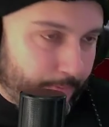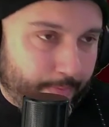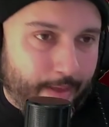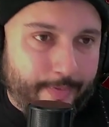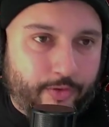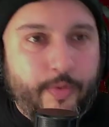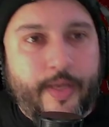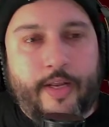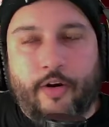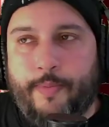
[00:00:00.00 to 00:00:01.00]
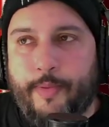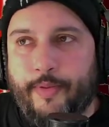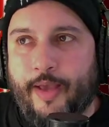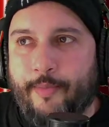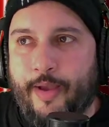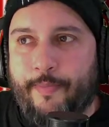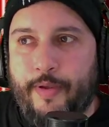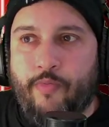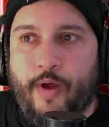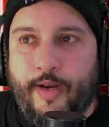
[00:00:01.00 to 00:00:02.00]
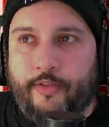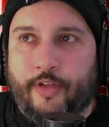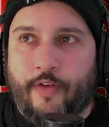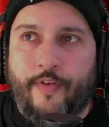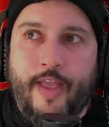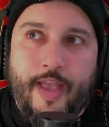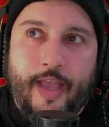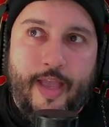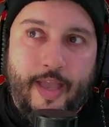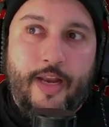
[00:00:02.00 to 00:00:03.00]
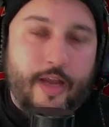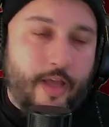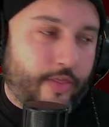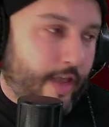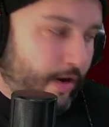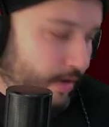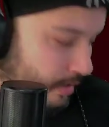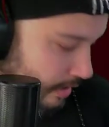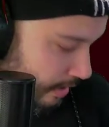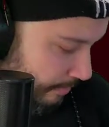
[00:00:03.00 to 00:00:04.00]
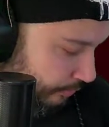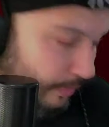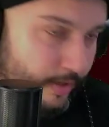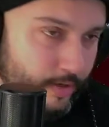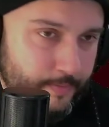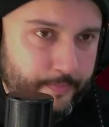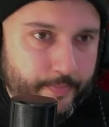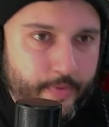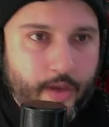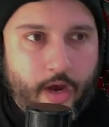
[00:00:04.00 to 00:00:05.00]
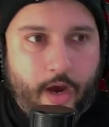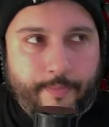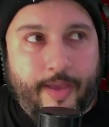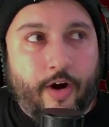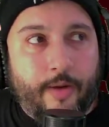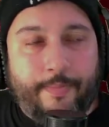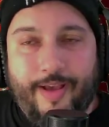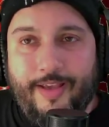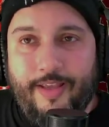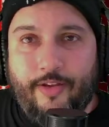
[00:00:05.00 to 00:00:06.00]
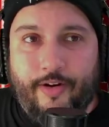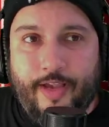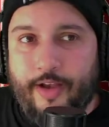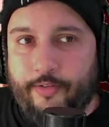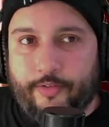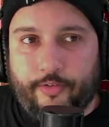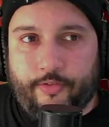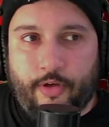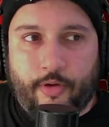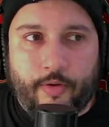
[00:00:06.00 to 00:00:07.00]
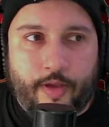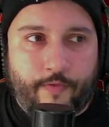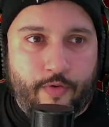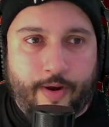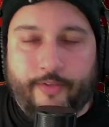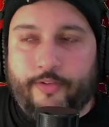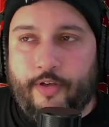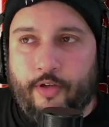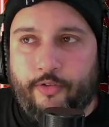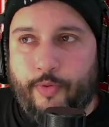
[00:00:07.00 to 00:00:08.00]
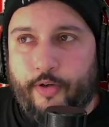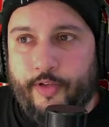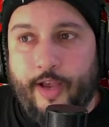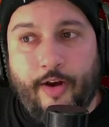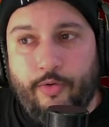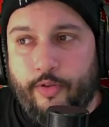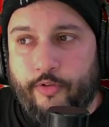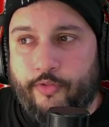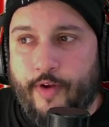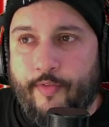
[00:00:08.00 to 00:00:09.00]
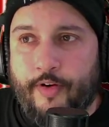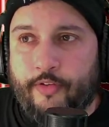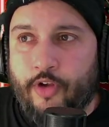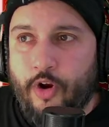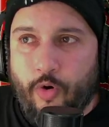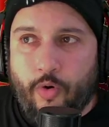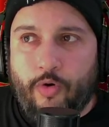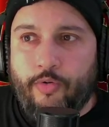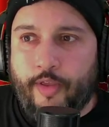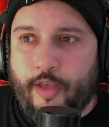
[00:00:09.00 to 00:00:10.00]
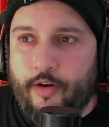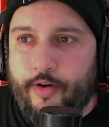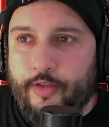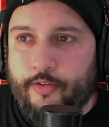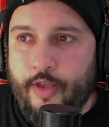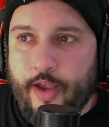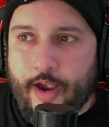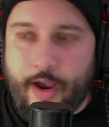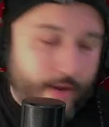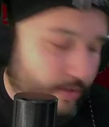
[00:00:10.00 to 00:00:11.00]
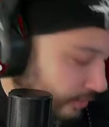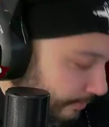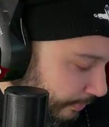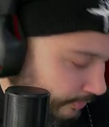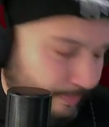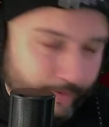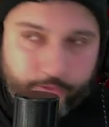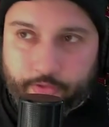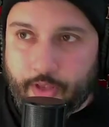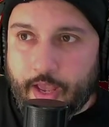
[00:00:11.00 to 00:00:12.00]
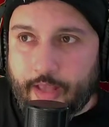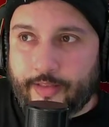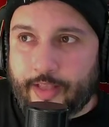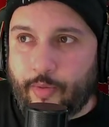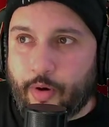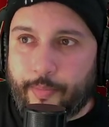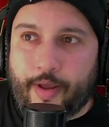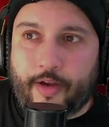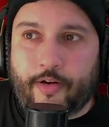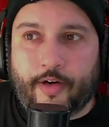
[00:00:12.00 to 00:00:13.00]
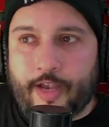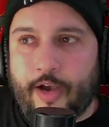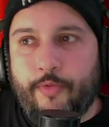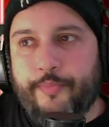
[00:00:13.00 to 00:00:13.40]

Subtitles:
that have been tweeting or people that might be writing stuff in their Twitter, they are blocking their accounts. So if you write something on Twitter saying, I know who the survivor is or who the killer is, and you start posting pictures, they will block your account.